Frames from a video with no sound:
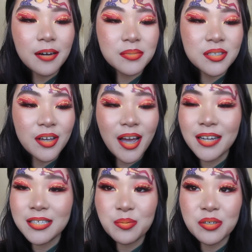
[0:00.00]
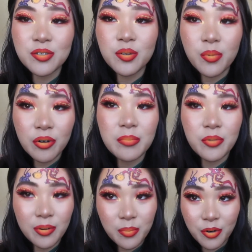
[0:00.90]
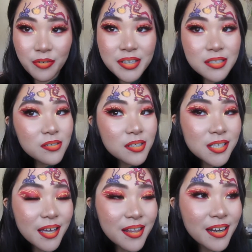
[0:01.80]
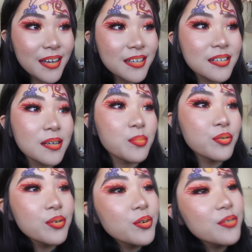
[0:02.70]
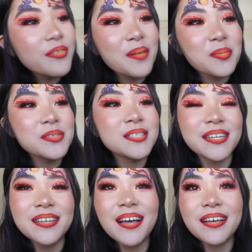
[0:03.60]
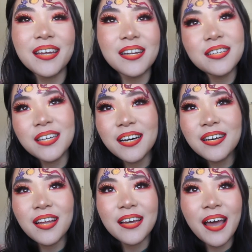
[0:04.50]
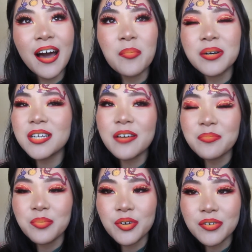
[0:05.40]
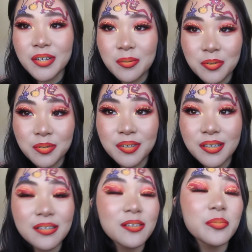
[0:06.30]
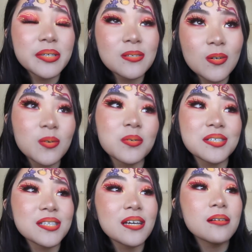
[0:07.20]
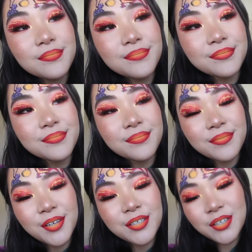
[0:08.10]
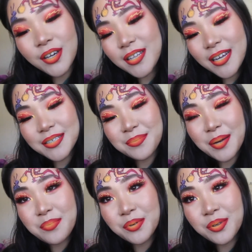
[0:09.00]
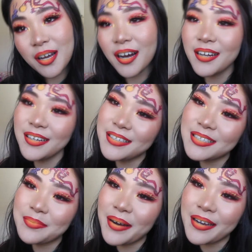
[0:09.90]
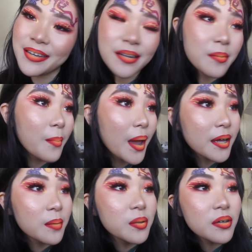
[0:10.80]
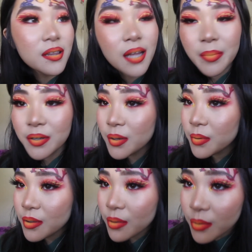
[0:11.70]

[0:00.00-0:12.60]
So yeah, I just want to do more and more and more of these looks, and then I can improve, and we'll see like in a year like how much I've improved. Like it'll be so cool to see. So yeah, that is my Mulan inspired makeup look. Let me know what you